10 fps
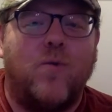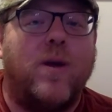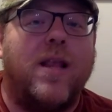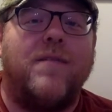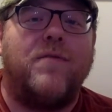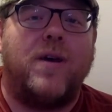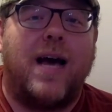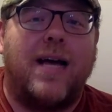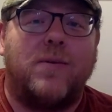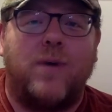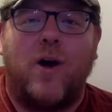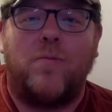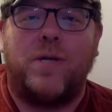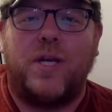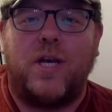We love you guys. We
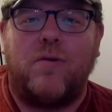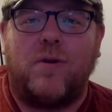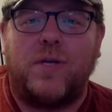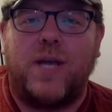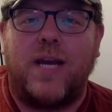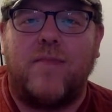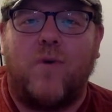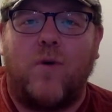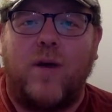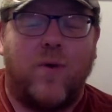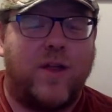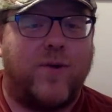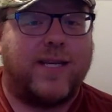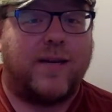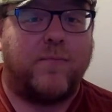hope to see you on Sunday morning, whether
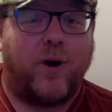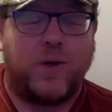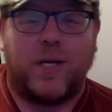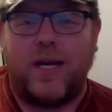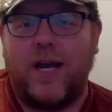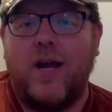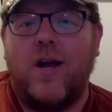it's in person